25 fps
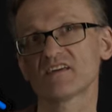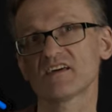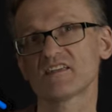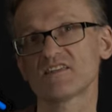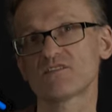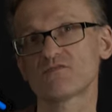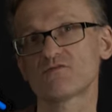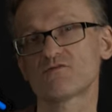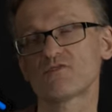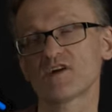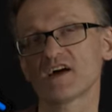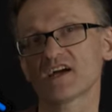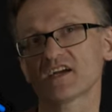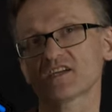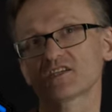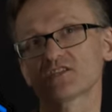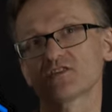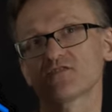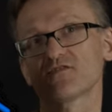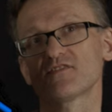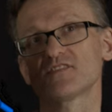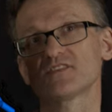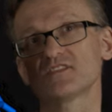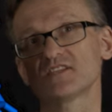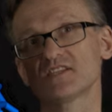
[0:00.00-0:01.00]
and the fraction
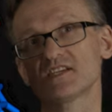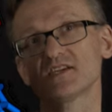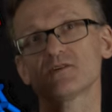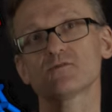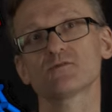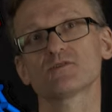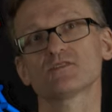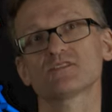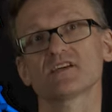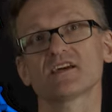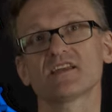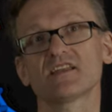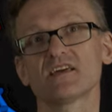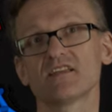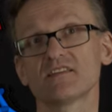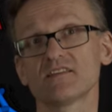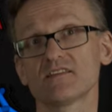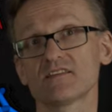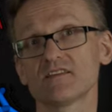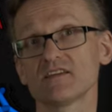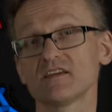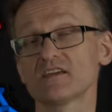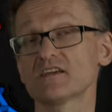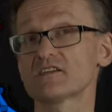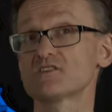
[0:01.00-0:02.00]
of the sequence
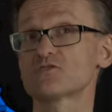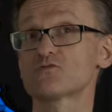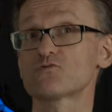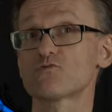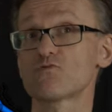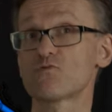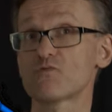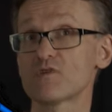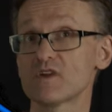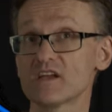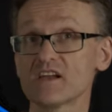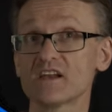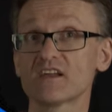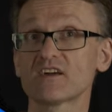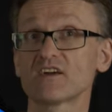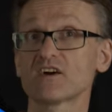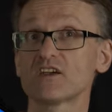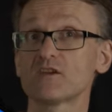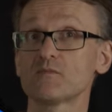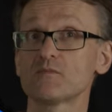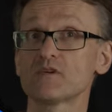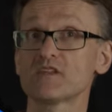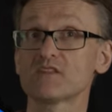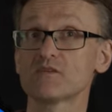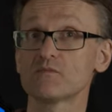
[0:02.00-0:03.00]
identity is really
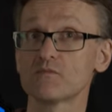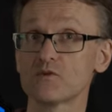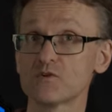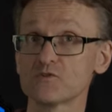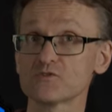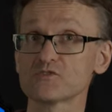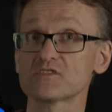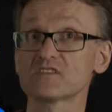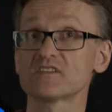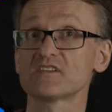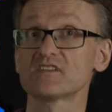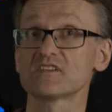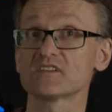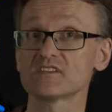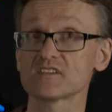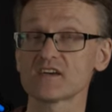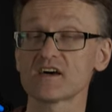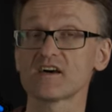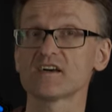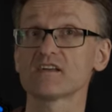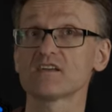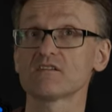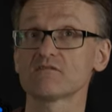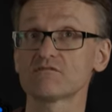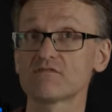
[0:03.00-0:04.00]
going to be the most
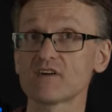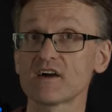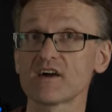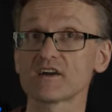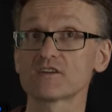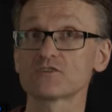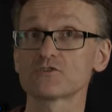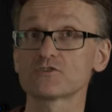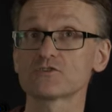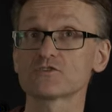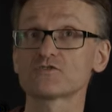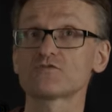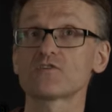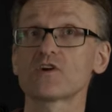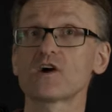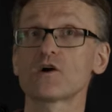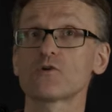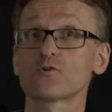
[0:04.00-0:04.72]
deciding factors for